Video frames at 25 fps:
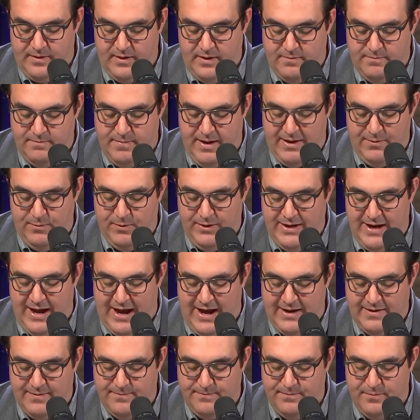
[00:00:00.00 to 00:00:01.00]
May we
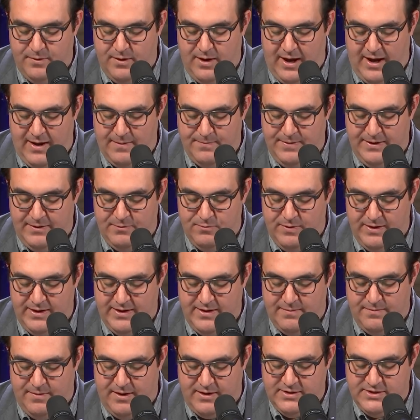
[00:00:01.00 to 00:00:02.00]
not be
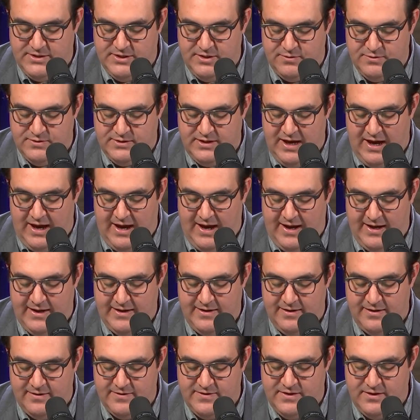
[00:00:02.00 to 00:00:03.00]
written amongst those
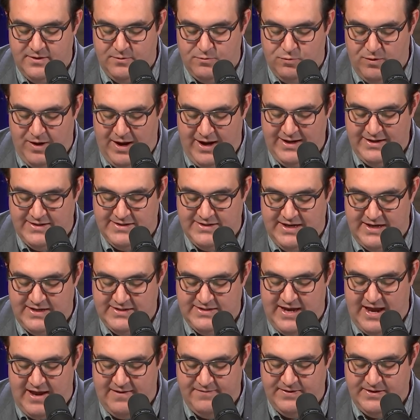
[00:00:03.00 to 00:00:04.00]
God rights
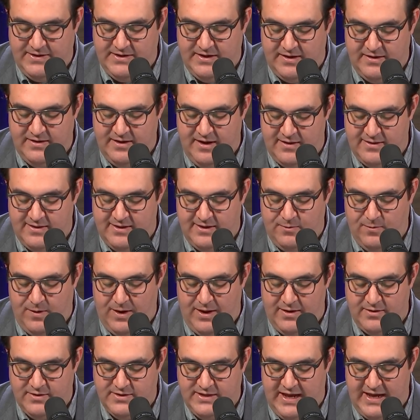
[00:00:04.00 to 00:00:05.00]
as having done nothing
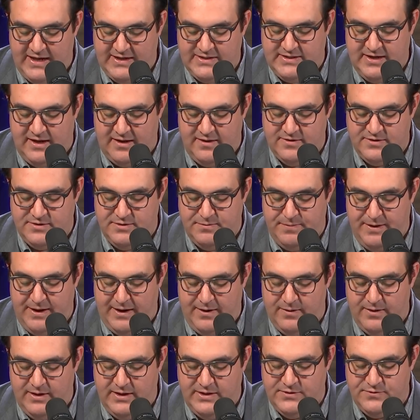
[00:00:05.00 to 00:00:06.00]
while our tax dollars
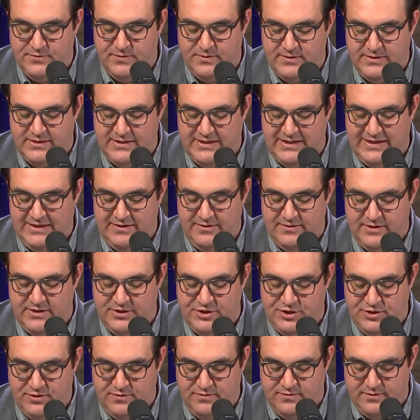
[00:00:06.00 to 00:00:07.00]
empower Israel to kill the
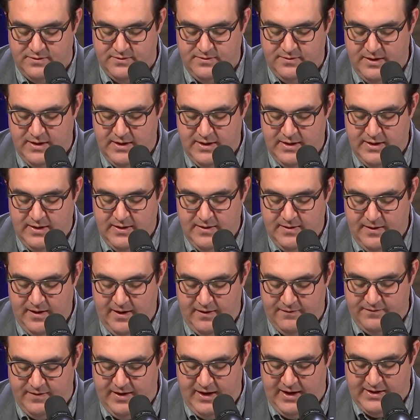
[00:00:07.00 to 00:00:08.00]
children
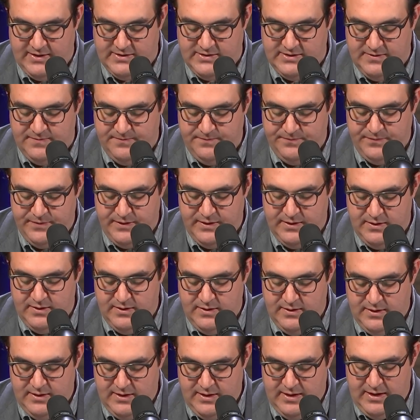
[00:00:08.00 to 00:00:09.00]
of Gaza.
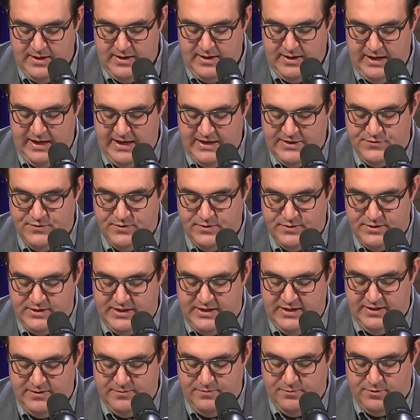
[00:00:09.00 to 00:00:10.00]
Israel's
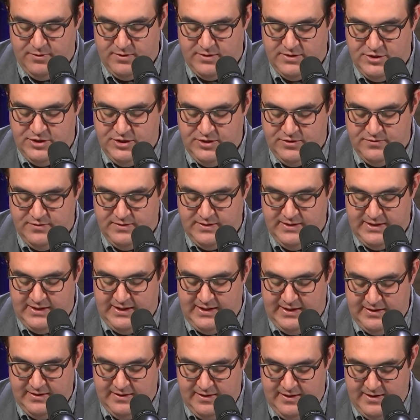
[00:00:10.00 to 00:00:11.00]
killed more
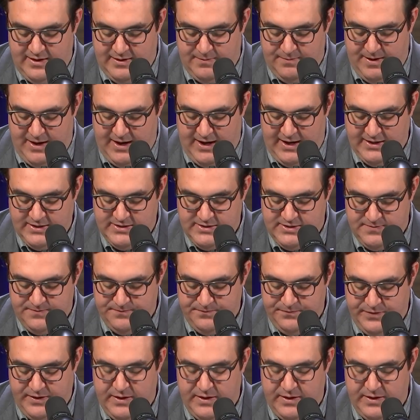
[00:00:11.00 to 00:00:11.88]
children than Hamas.